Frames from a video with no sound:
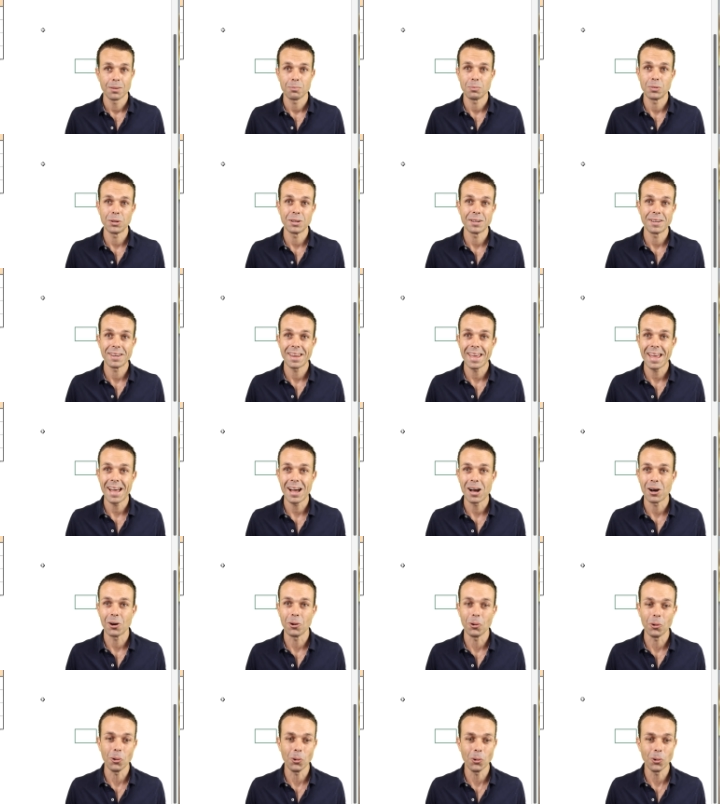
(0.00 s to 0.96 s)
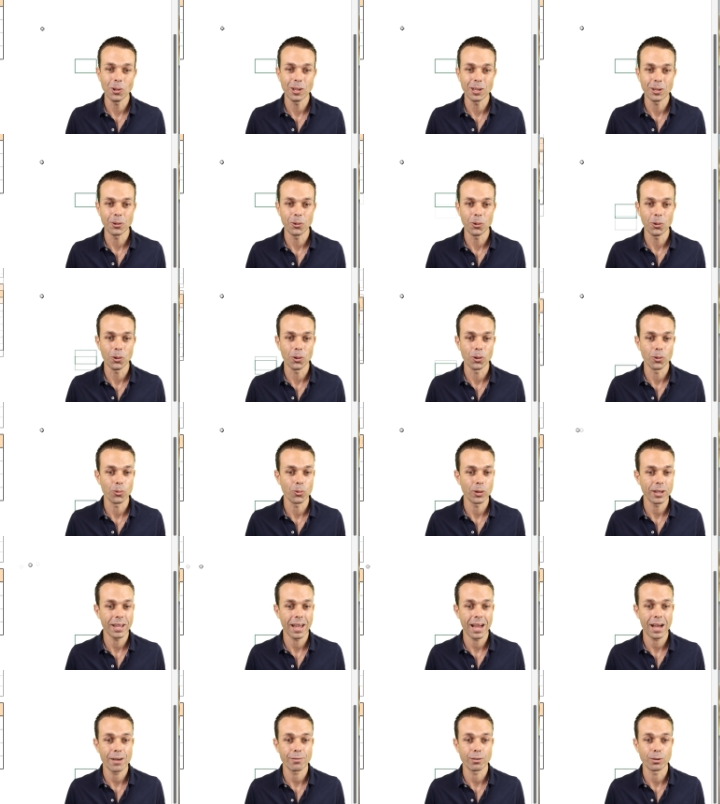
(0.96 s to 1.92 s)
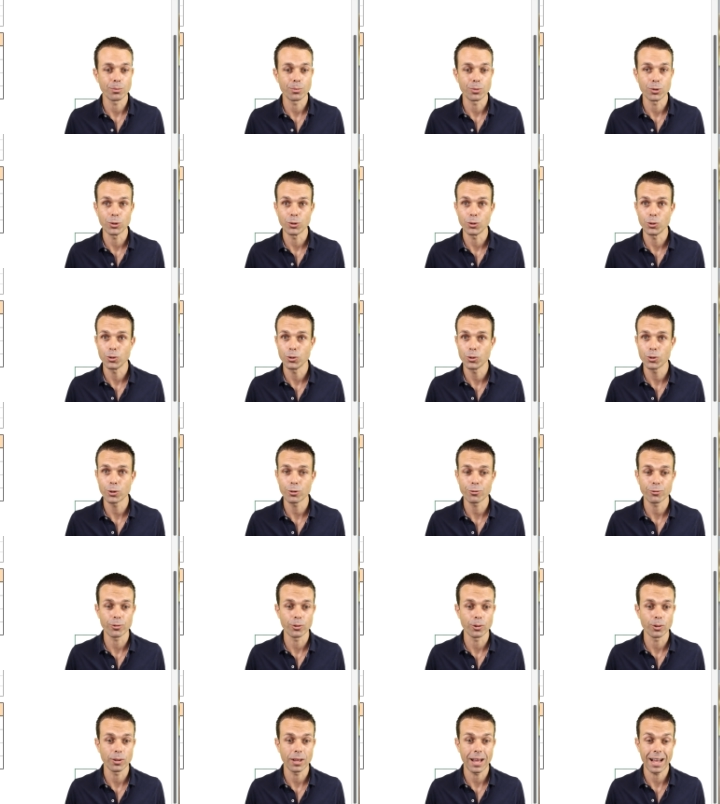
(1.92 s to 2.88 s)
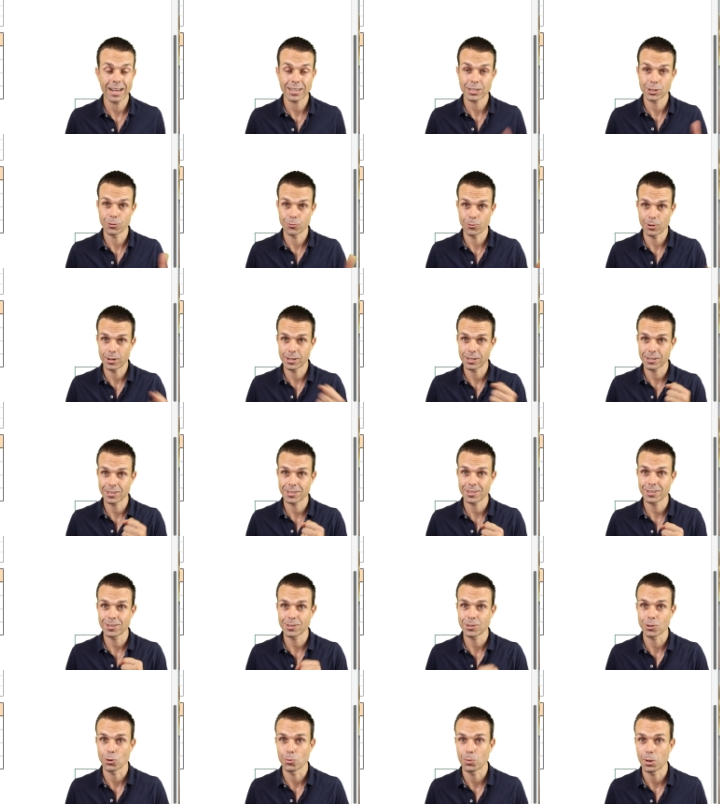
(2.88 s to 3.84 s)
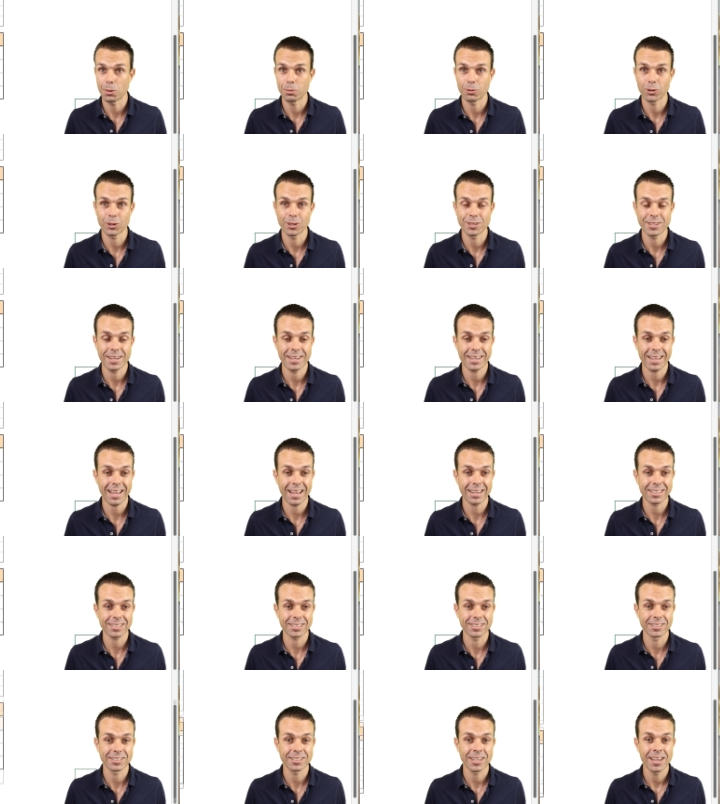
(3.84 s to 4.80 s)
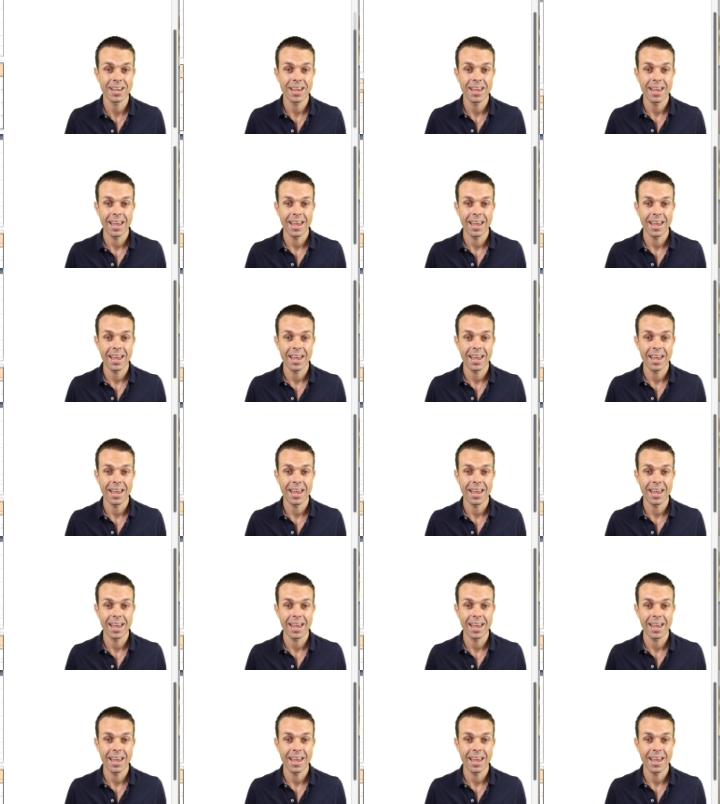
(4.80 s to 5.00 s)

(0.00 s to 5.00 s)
But now, all in all, we have a beautiful action register so people can take actions